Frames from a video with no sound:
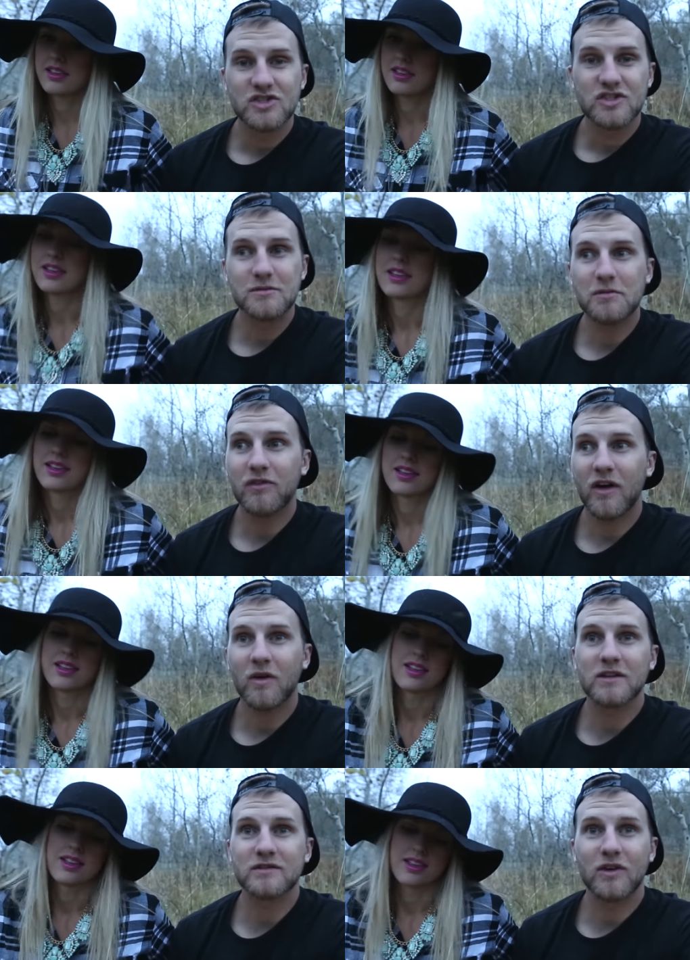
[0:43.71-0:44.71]
Speaker 1: She's been following
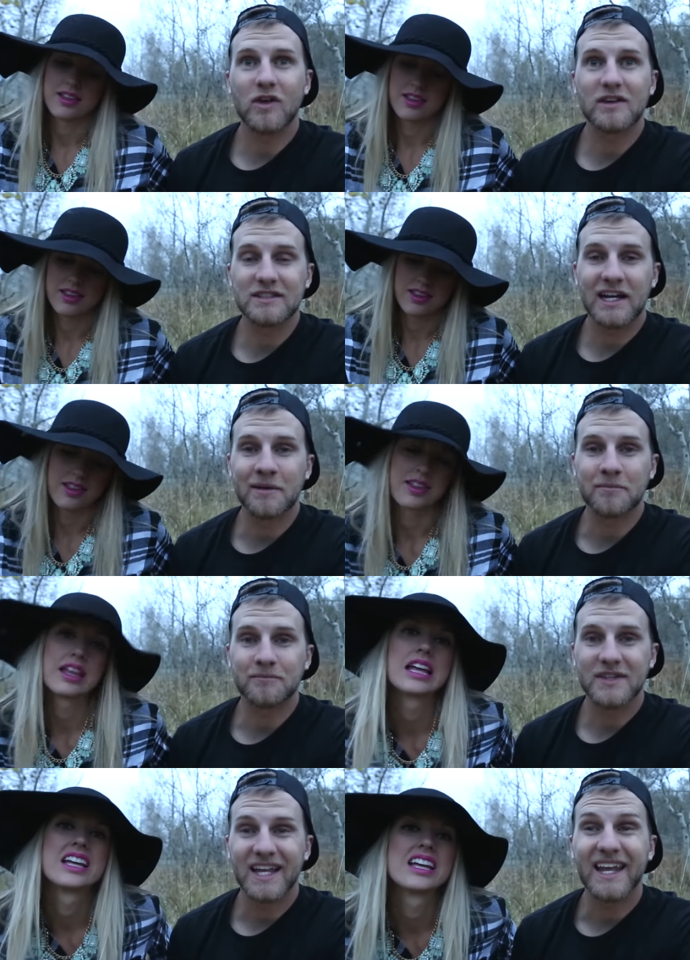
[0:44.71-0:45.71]
us for a long time,
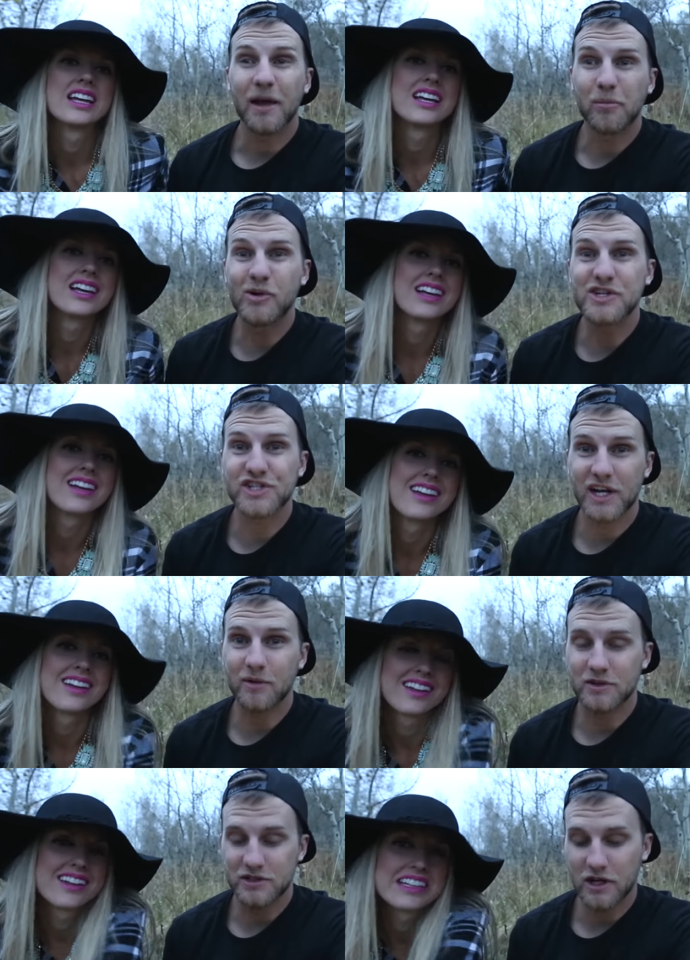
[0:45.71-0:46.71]
and I appreciate
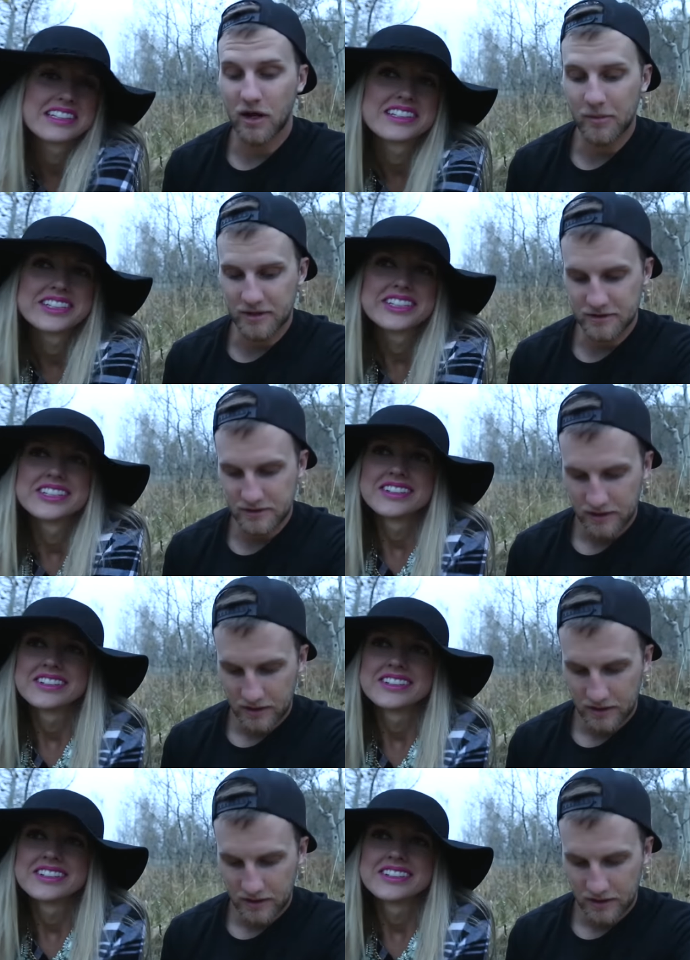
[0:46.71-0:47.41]
when she comments.